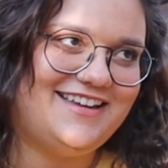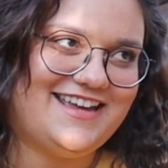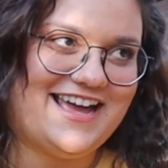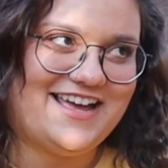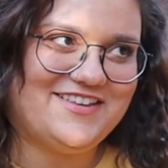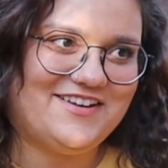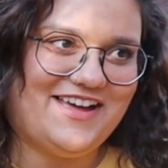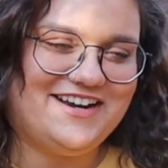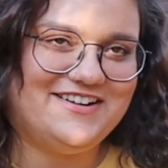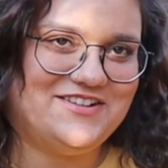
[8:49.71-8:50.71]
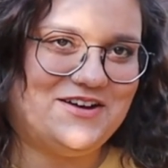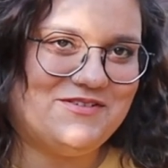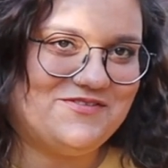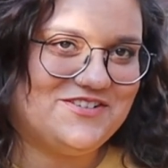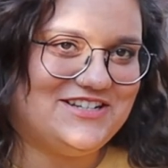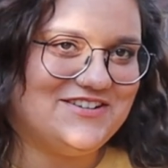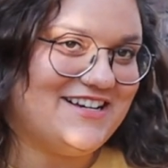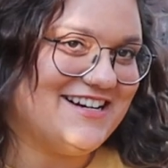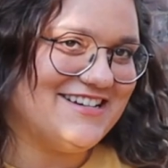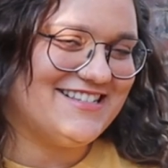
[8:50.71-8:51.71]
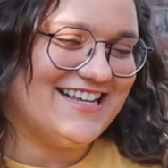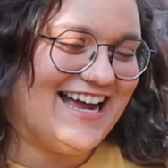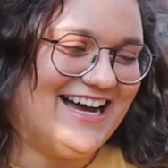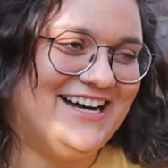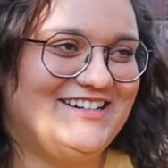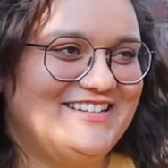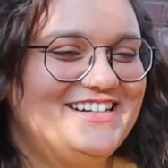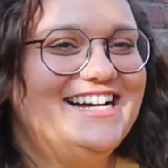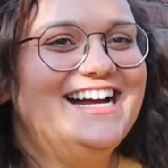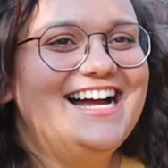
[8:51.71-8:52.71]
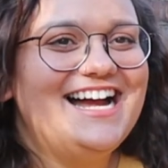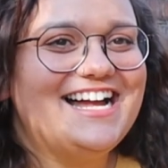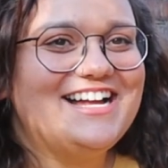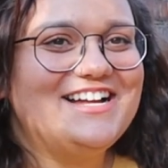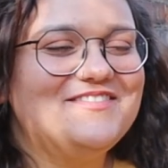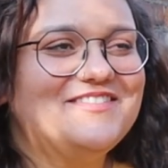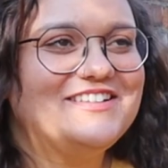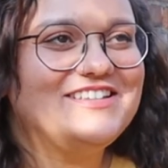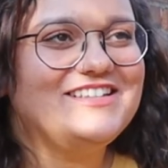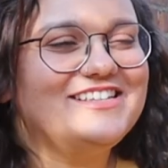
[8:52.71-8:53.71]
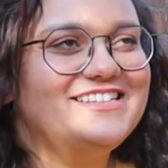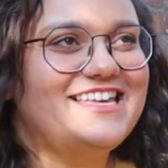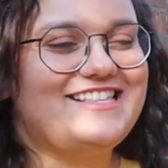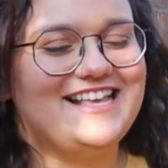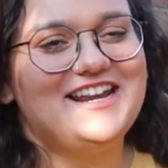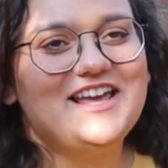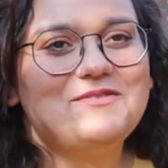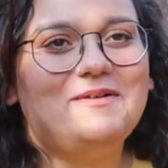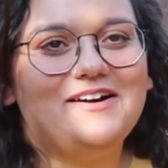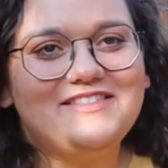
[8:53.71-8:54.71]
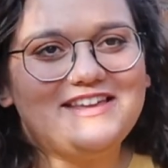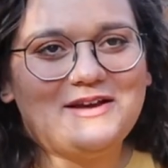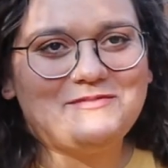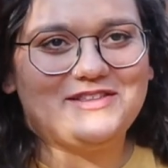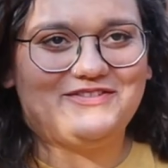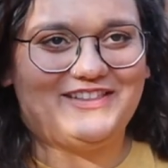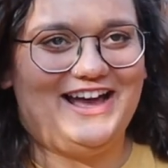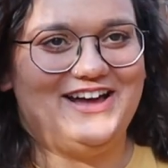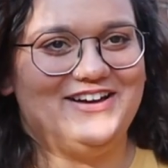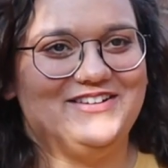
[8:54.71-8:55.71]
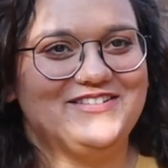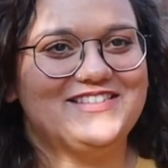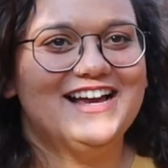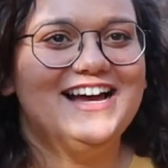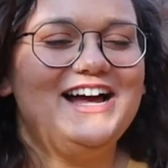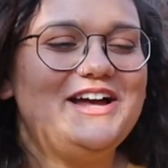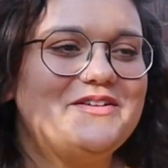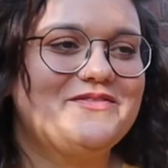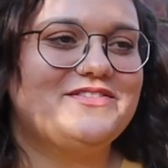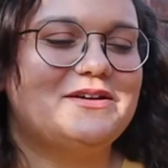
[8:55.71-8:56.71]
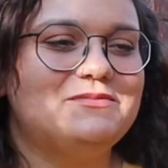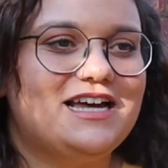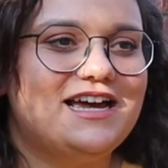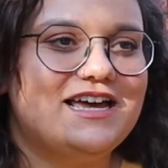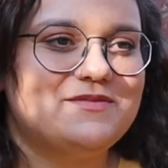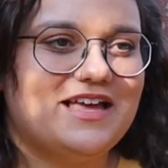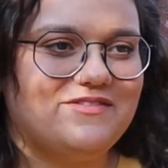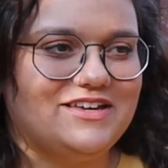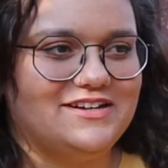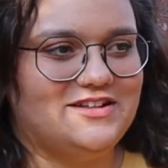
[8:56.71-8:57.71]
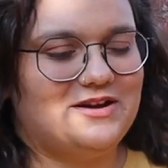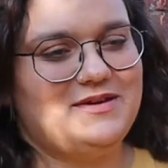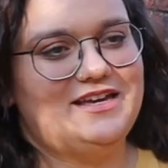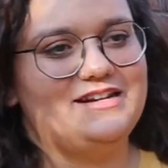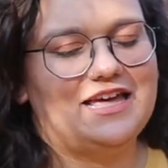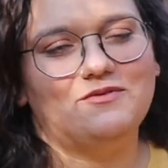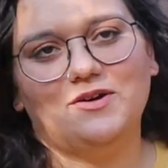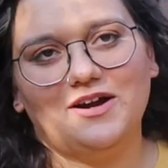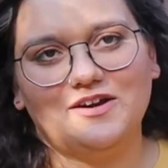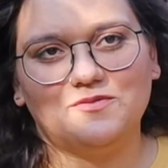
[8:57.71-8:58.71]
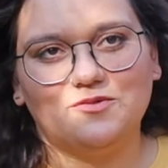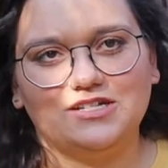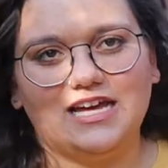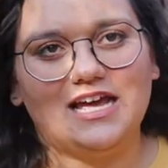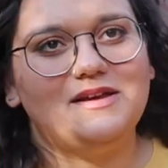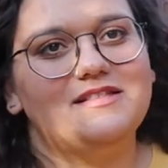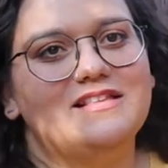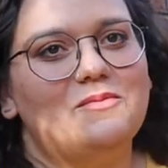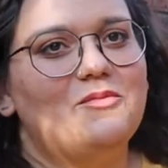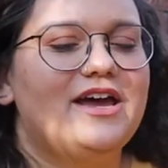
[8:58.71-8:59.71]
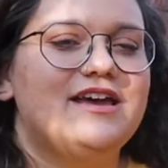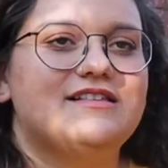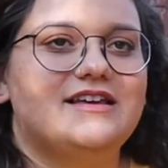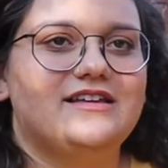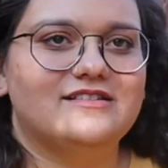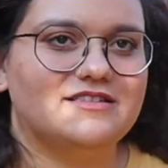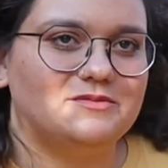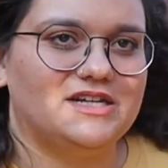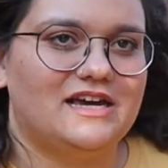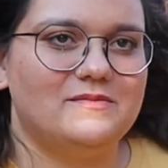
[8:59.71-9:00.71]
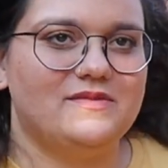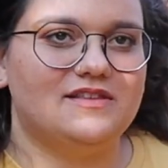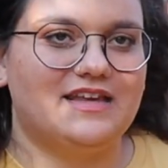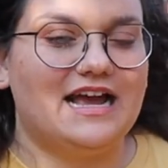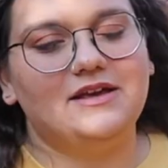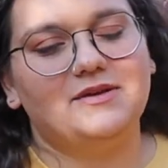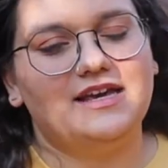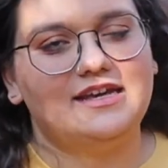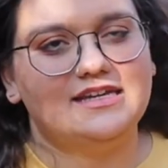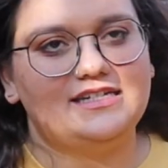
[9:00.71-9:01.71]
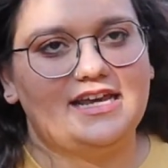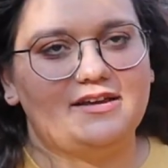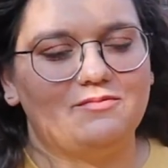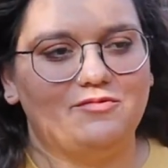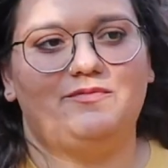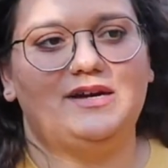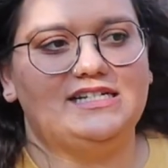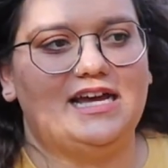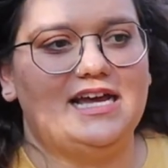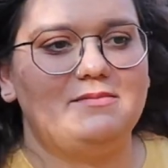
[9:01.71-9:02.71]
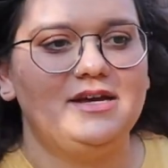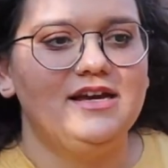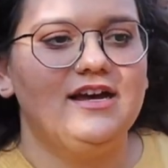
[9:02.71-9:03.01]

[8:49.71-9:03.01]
Yeah, so I've had an allotment for 2 years now. Listen, it's part of the ups and flows. Sometimes having an allotment, that requires more time in some ways, and sometimes the alleyway could take more of my time.